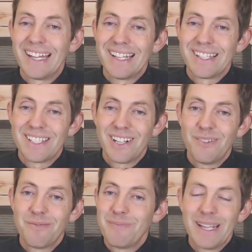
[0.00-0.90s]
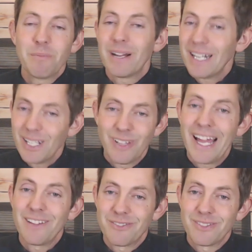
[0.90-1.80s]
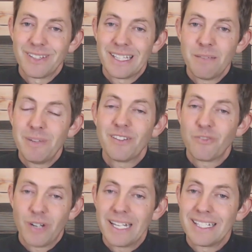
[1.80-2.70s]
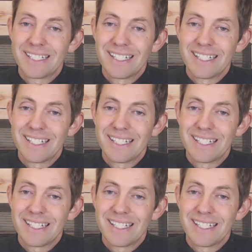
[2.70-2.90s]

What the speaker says: So make them part of your life. Let them be your friend.